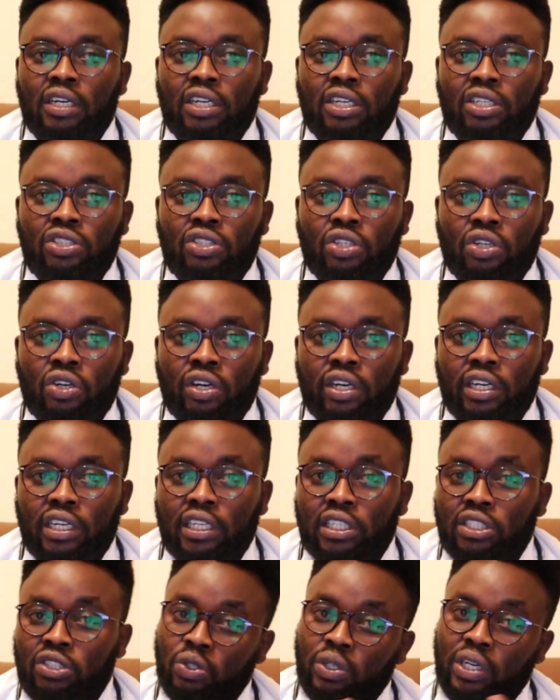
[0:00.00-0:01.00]
So in
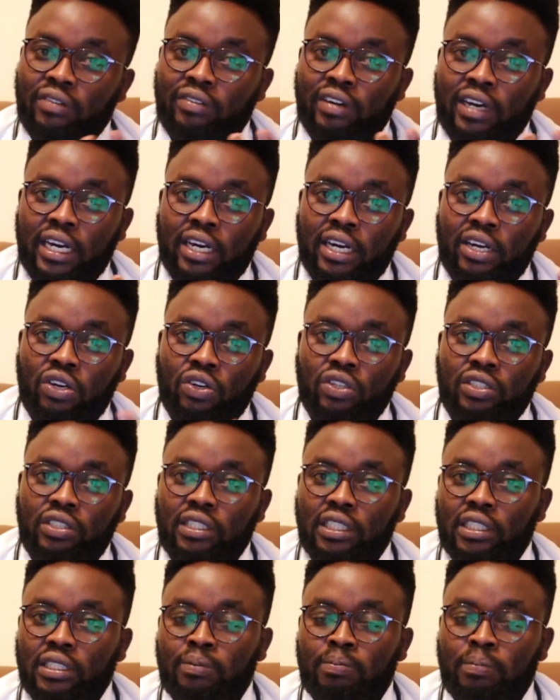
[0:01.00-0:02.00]
two divided
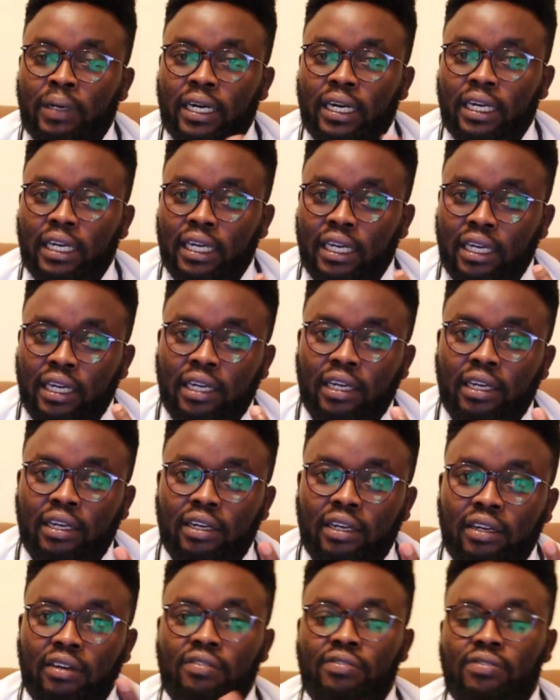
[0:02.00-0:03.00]
doses per day
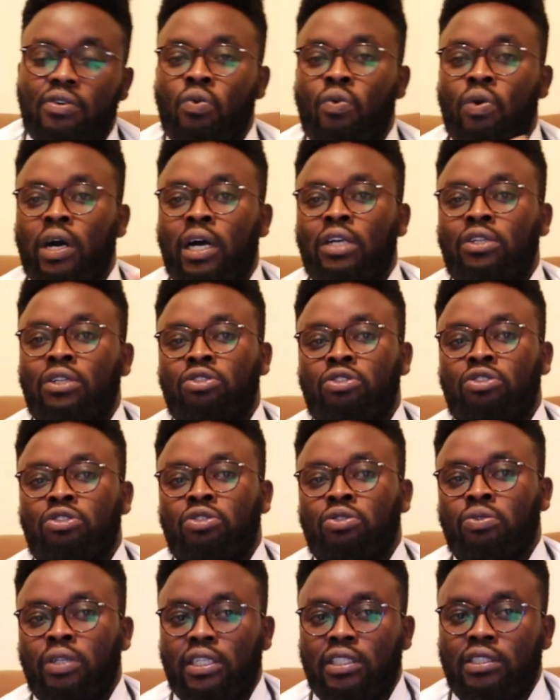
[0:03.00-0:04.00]
for 1 to 2
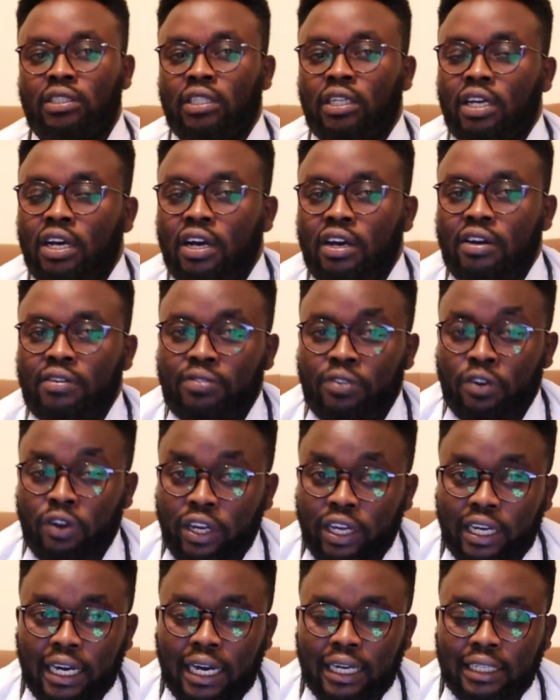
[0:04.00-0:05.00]
weeks.
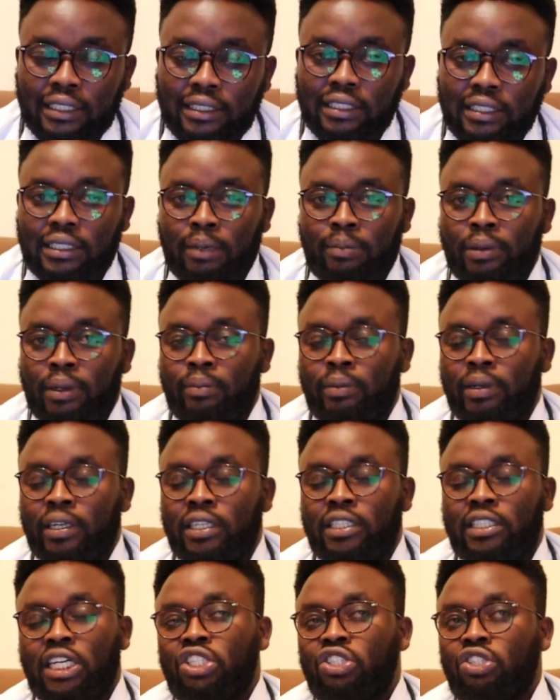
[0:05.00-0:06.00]
Folic acid
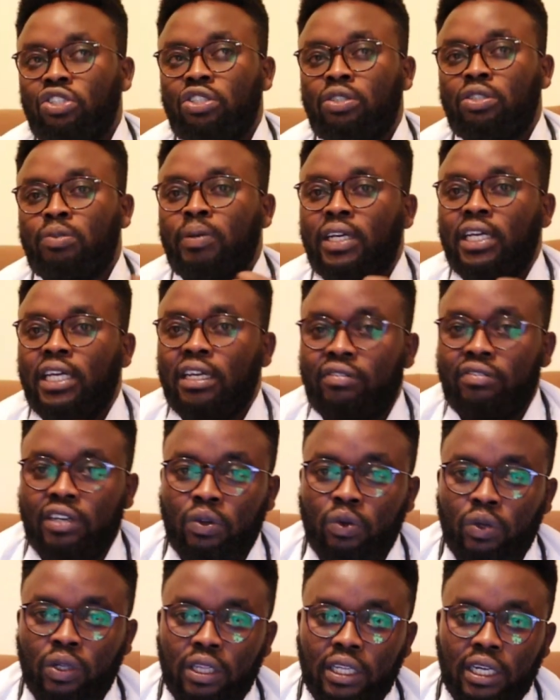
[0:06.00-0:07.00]
supplementation to be
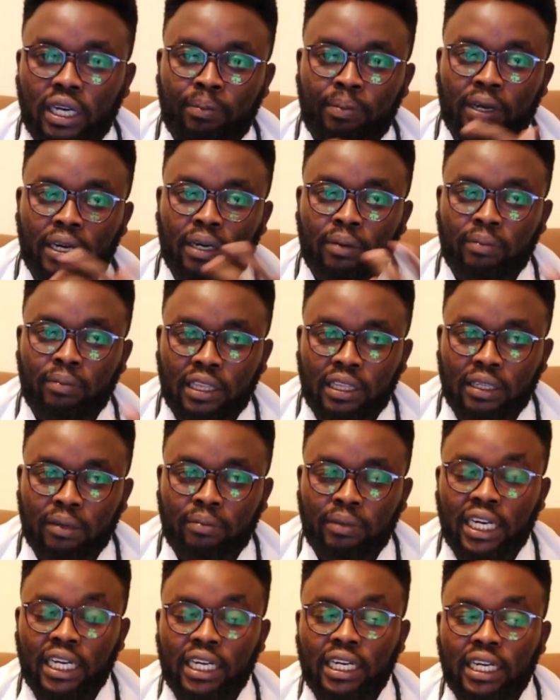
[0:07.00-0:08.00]
given with the
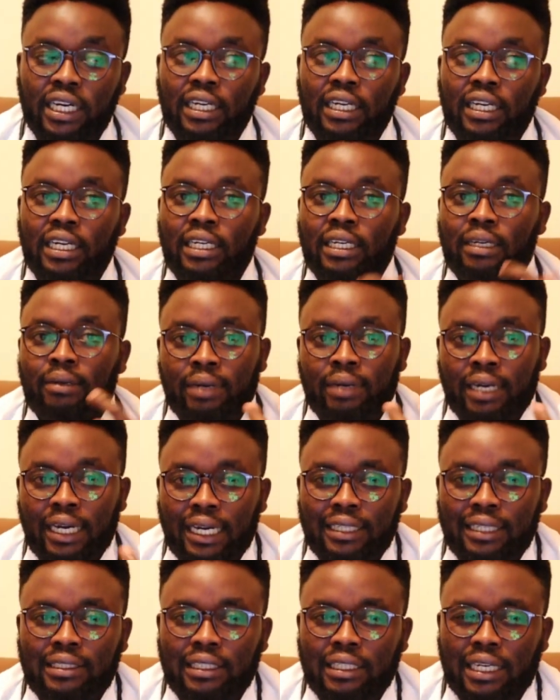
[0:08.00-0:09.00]
pyrimethamine and
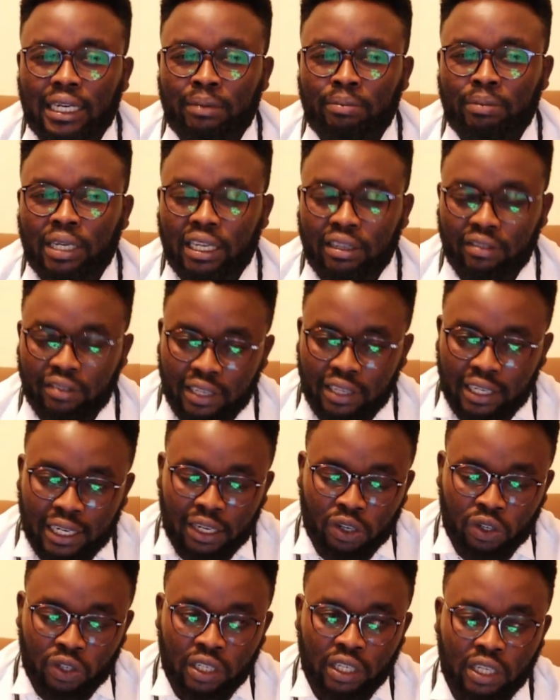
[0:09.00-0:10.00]
clindamycin can be given
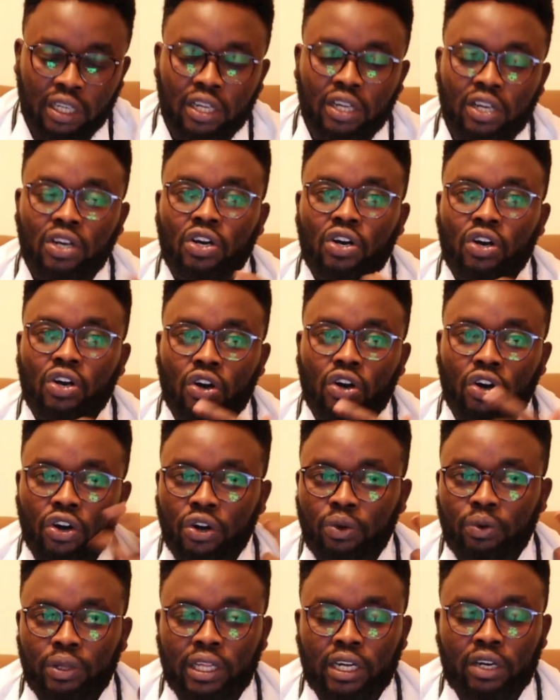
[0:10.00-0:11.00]
alone or
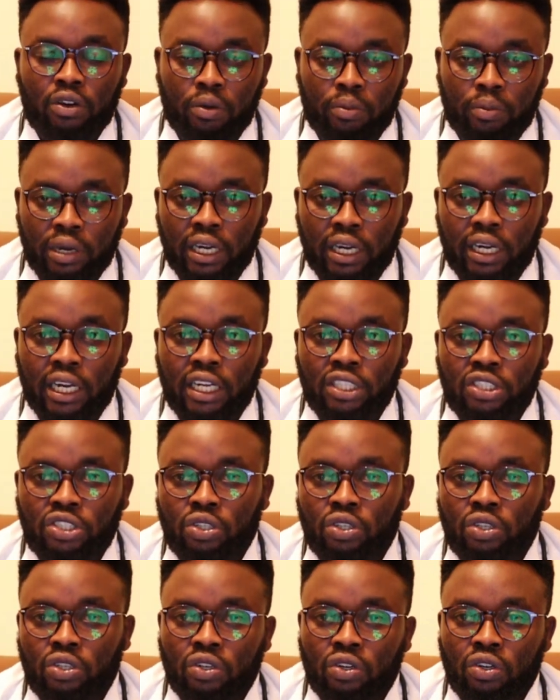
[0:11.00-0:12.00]
with a
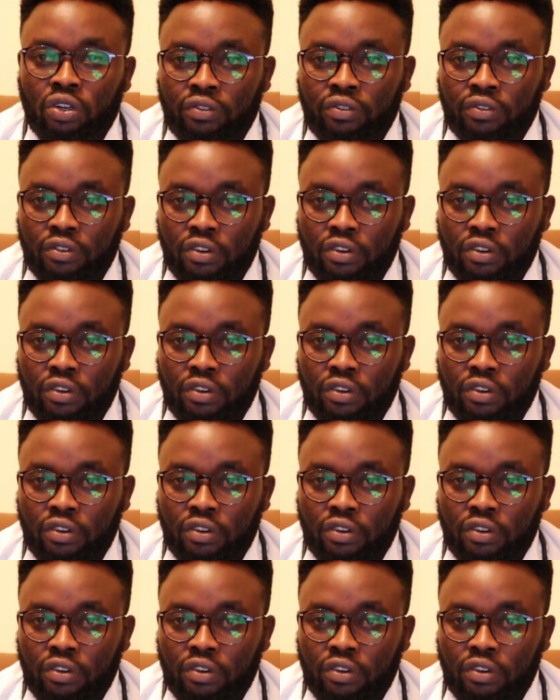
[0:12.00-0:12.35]
combination of